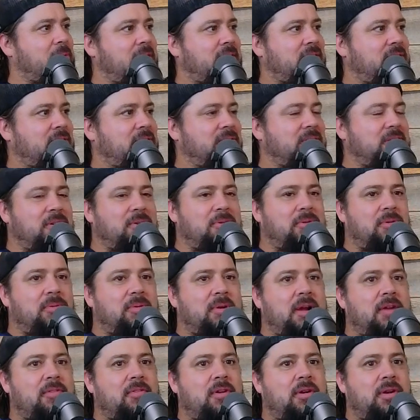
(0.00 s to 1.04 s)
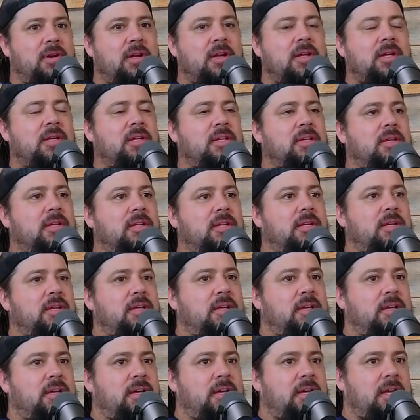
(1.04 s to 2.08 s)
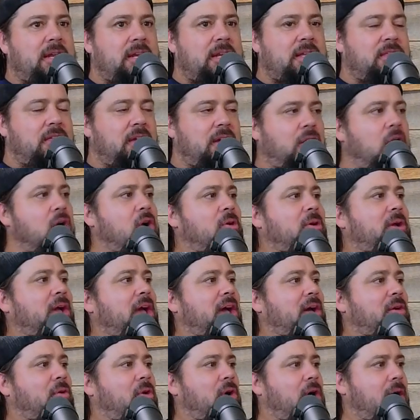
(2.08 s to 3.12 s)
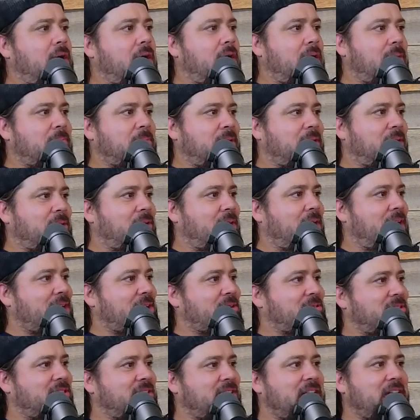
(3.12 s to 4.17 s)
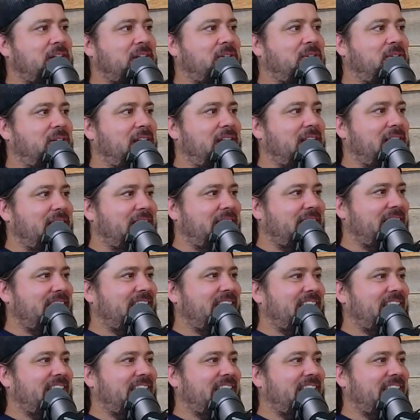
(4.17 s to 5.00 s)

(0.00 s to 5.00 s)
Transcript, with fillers: went to too, or whatever." Mm-hmm. And he's like, "Oh yeah, well, I'm an Ohio State grad,"